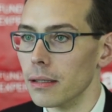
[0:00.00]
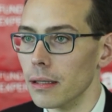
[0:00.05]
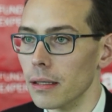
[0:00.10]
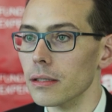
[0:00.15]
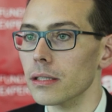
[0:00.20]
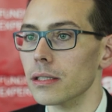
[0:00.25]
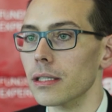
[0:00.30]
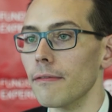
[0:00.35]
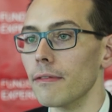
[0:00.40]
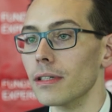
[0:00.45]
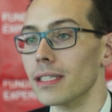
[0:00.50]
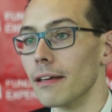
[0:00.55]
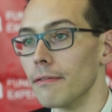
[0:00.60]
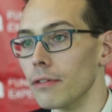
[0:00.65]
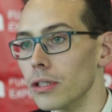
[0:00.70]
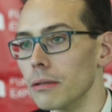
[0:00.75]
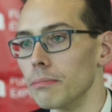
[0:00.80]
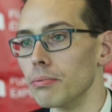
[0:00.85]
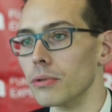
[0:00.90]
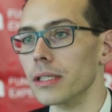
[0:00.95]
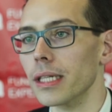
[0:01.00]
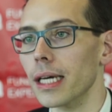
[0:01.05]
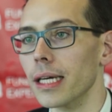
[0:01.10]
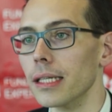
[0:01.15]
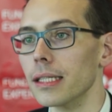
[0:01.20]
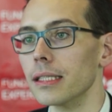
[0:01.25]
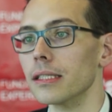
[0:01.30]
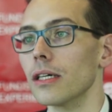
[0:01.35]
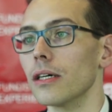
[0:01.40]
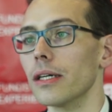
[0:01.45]

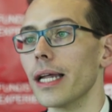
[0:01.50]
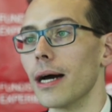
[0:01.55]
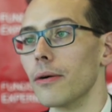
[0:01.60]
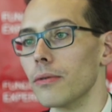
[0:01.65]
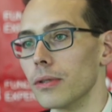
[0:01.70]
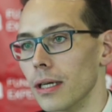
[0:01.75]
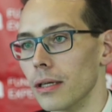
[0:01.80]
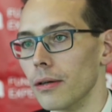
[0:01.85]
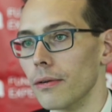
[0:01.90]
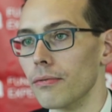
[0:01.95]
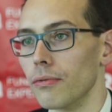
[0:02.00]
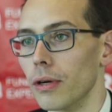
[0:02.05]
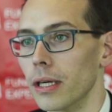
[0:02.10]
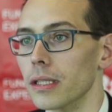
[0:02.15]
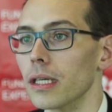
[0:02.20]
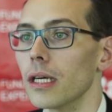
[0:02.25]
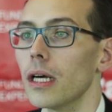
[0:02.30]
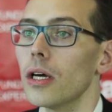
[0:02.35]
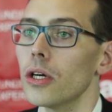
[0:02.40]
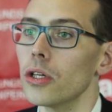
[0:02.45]
70% is done outside of France.